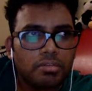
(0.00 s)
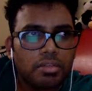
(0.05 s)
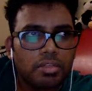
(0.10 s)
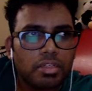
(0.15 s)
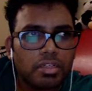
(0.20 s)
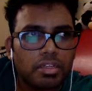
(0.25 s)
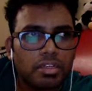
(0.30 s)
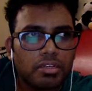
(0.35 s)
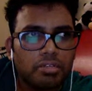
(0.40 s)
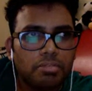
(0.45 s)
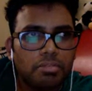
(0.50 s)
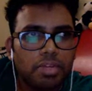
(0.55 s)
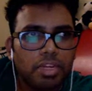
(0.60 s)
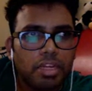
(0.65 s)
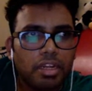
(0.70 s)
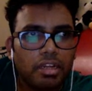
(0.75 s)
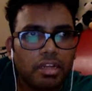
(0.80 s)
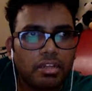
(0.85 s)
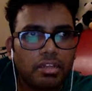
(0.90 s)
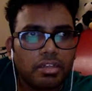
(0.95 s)
click
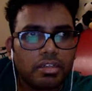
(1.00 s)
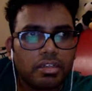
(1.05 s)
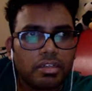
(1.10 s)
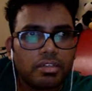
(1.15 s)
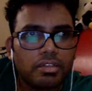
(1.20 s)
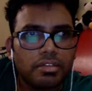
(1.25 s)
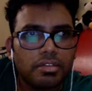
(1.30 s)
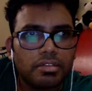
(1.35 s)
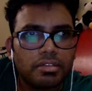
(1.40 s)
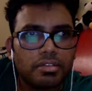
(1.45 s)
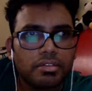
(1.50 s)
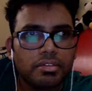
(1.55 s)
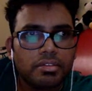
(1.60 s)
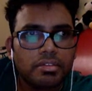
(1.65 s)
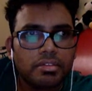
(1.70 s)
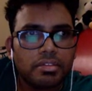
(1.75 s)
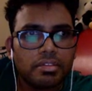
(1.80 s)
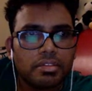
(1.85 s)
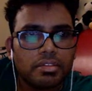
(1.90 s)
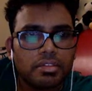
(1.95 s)
back,
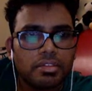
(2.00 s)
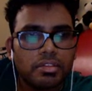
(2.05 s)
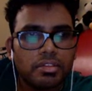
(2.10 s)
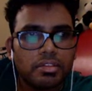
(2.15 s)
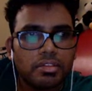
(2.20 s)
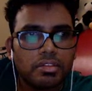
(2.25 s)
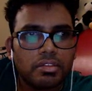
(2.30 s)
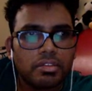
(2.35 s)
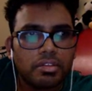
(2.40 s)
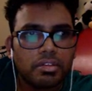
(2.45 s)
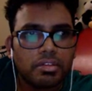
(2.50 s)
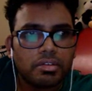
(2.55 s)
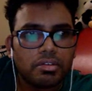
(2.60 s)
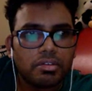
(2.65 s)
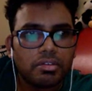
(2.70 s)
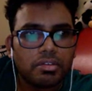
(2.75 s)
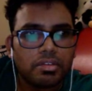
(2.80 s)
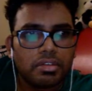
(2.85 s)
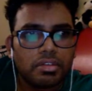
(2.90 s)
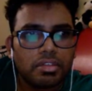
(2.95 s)
sorry,
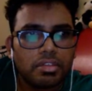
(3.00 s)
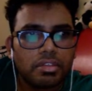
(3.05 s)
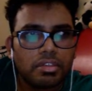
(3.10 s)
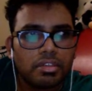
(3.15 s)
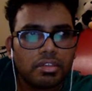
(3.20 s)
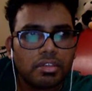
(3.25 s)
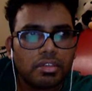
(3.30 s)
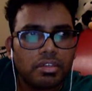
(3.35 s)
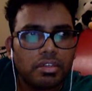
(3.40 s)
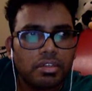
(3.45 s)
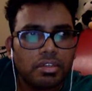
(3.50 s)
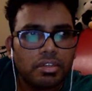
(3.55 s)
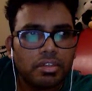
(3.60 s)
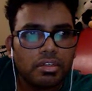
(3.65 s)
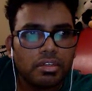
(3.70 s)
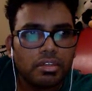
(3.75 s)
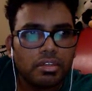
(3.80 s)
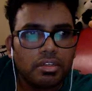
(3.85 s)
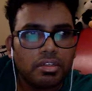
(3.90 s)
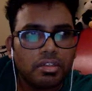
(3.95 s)
over here.
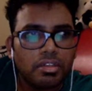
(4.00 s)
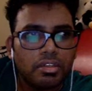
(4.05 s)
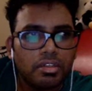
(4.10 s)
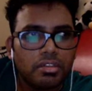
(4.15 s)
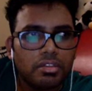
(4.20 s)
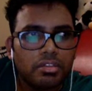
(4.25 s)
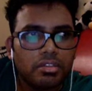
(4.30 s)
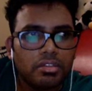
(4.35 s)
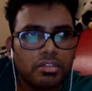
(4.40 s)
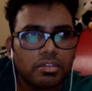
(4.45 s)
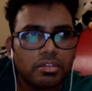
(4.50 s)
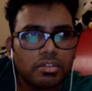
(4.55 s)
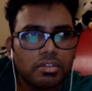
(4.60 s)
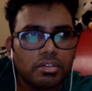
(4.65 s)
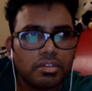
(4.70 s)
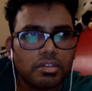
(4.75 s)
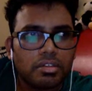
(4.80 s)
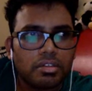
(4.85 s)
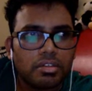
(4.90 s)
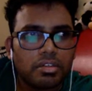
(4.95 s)
So
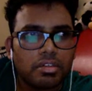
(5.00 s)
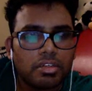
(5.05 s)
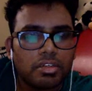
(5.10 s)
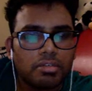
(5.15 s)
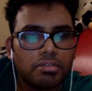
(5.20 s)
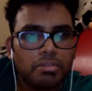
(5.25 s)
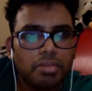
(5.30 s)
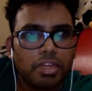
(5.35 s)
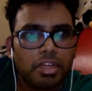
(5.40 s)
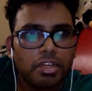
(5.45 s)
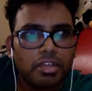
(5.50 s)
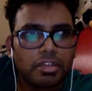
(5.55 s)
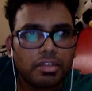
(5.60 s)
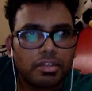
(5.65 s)
click back,